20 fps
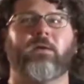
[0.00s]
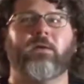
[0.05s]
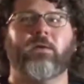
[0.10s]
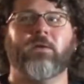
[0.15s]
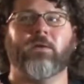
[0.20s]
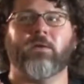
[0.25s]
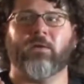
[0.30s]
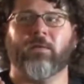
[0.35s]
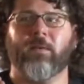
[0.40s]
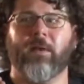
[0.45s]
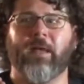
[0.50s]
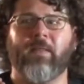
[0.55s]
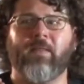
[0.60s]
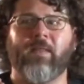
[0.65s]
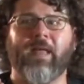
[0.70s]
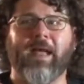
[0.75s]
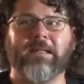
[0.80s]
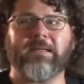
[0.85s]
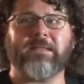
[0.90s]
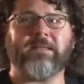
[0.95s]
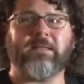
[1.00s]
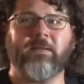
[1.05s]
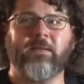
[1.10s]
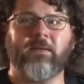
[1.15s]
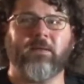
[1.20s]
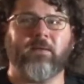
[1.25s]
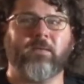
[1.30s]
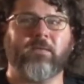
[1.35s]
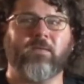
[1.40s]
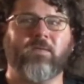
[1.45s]
and that's,
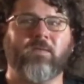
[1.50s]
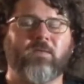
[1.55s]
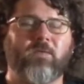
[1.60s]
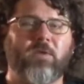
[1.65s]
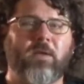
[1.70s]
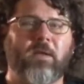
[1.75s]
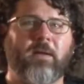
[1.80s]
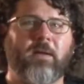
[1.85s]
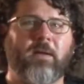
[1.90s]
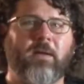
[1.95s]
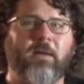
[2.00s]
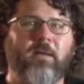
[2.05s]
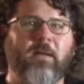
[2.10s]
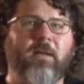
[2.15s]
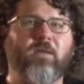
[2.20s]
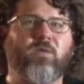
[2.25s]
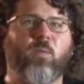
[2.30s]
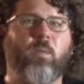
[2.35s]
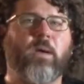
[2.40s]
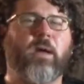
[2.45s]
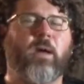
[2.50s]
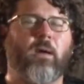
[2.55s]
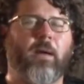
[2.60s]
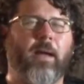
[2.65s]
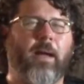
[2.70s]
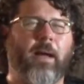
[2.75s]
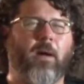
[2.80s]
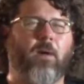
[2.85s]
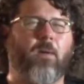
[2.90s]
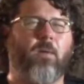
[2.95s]
it's weird
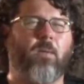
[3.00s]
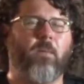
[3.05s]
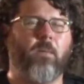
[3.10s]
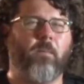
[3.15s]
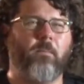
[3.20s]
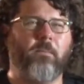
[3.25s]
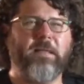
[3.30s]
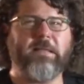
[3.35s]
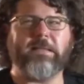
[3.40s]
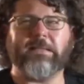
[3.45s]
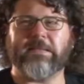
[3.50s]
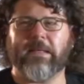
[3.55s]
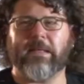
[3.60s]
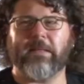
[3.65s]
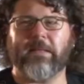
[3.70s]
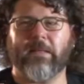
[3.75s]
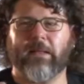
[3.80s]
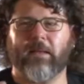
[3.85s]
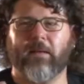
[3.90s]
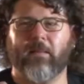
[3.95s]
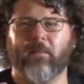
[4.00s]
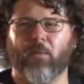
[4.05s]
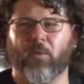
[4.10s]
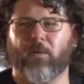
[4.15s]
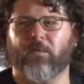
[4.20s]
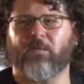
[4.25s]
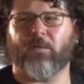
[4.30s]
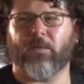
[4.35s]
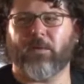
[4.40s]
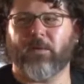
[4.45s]
how me sending a
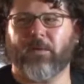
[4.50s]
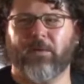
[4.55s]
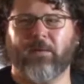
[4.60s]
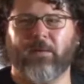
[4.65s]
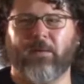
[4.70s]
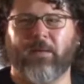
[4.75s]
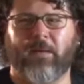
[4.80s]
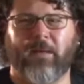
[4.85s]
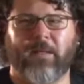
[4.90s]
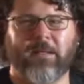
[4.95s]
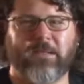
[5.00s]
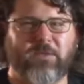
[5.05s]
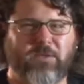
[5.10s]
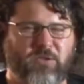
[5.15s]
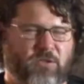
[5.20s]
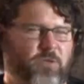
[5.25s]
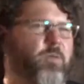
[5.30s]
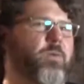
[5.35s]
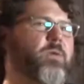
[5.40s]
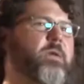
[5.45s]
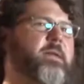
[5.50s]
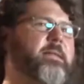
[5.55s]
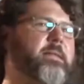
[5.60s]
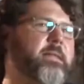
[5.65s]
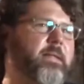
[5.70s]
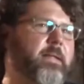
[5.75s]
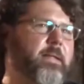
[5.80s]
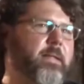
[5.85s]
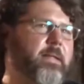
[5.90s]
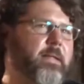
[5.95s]
portfolio that has toys
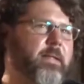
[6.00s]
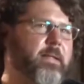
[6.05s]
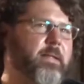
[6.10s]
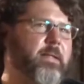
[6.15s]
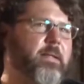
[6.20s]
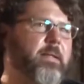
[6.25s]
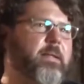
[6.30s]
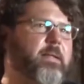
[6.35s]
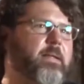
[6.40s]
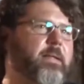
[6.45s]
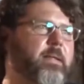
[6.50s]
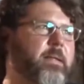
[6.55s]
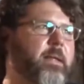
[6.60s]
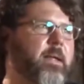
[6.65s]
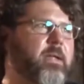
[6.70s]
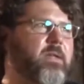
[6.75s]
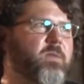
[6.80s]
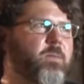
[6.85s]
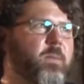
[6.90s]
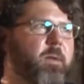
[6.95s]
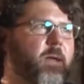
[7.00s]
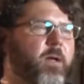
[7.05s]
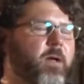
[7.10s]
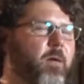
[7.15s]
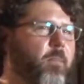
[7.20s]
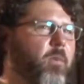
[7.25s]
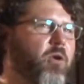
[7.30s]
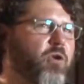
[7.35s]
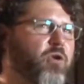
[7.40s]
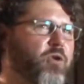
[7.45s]
in it gets me a
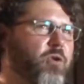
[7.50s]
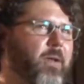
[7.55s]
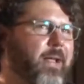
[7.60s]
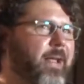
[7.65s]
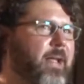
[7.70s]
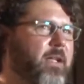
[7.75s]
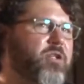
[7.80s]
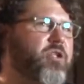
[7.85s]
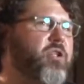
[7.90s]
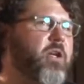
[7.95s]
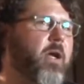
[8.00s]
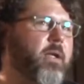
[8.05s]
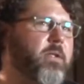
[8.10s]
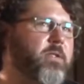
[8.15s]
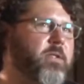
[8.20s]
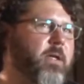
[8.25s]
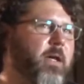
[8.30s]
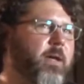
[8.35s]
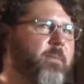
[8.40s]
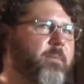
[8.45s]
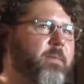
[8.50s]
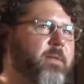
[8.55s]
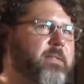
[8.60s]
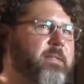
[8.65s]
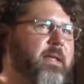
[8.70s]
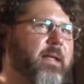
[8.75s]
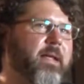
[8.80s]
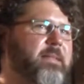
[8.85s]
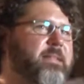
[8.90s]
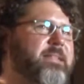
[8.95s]
commercial headshot job, because
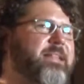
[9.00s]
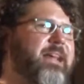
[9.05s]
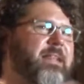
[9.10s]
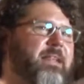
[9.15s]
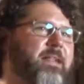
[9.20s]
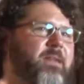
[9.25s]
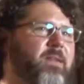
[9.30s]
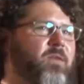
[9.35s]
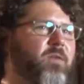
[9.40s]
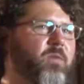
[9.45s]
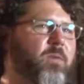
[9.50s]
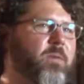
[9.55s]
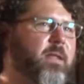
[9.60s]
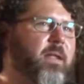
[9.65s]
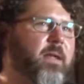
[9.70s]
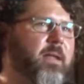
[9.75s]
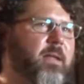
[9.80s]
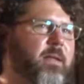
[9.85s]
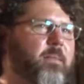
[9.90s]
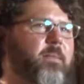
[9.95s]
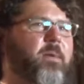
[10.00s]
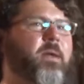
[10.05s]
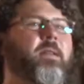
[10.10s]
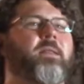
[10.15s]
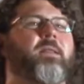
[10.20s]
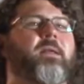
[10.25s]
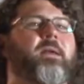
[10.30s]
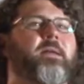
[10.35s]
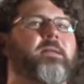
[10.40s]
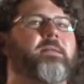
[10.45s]
that has nothing to do with anything. But I
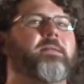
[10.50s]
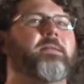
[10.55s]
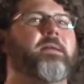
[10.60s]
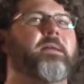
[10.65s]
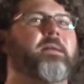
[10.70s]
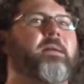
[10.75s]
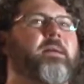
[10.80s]
think it's